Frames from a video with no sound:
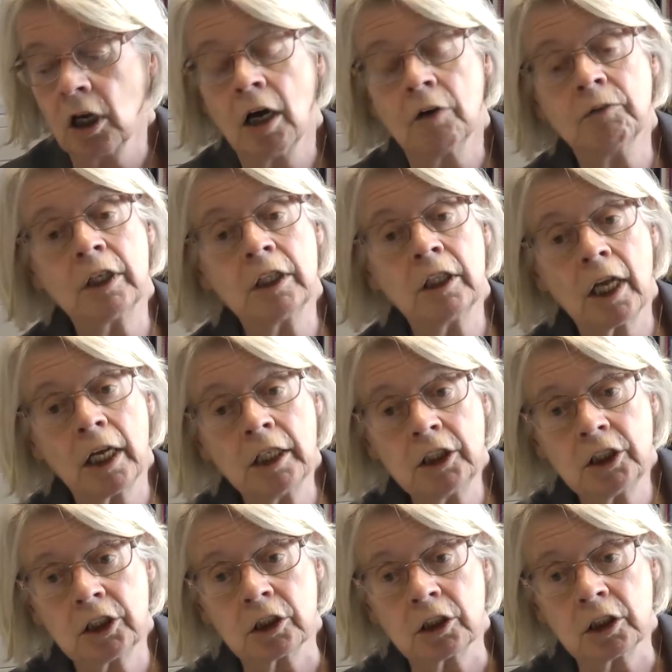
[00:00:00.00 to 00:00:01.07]
And then in
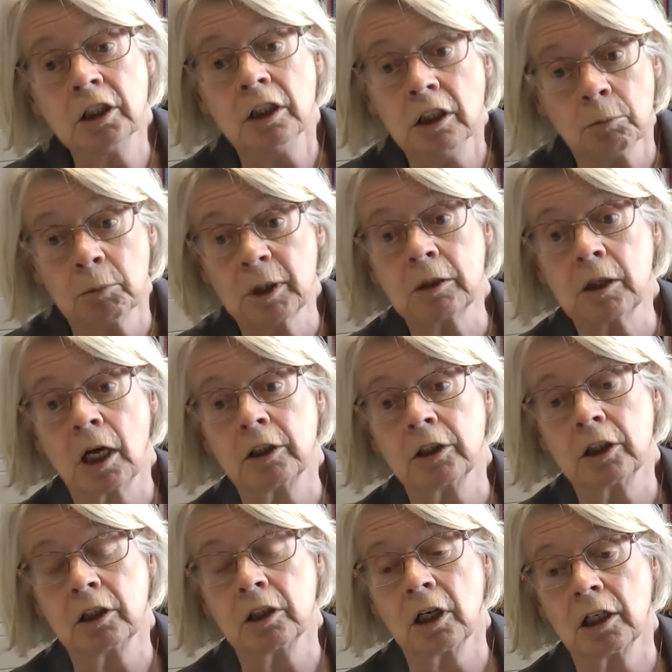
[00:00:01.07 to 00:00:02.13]
Asia in the
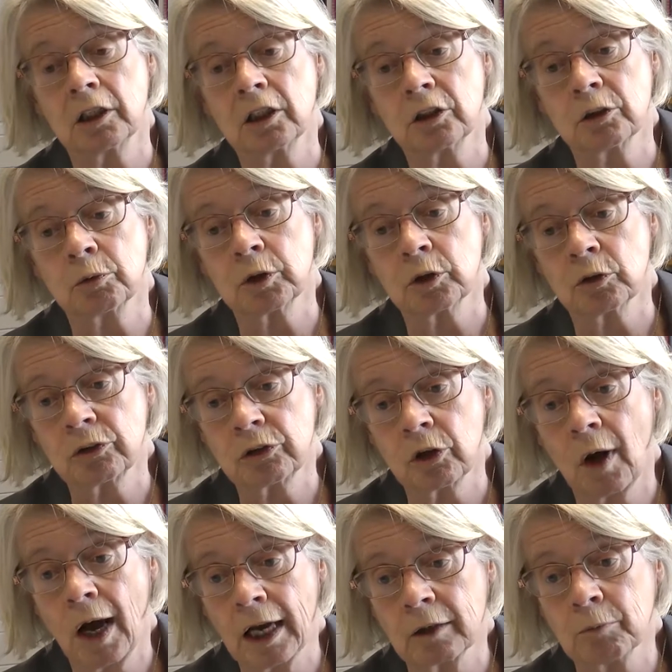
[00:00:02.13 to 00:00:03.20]
mid-1990s we also
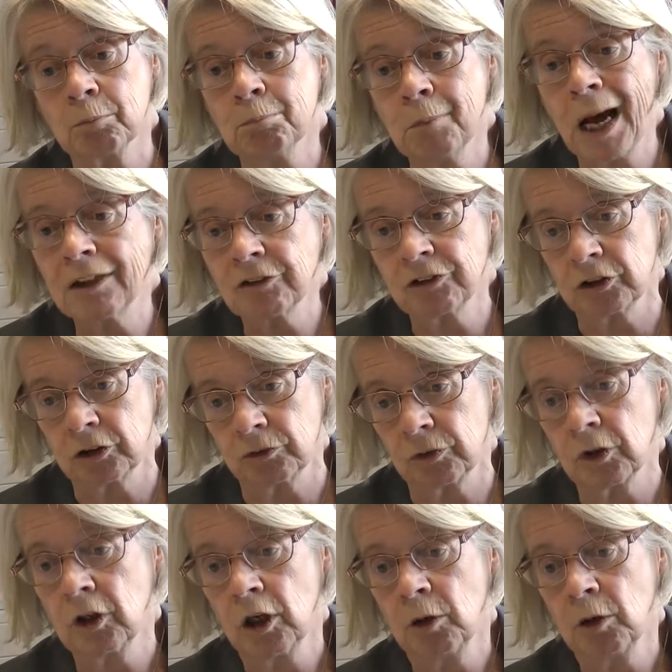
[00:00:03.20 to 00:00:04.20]
had massive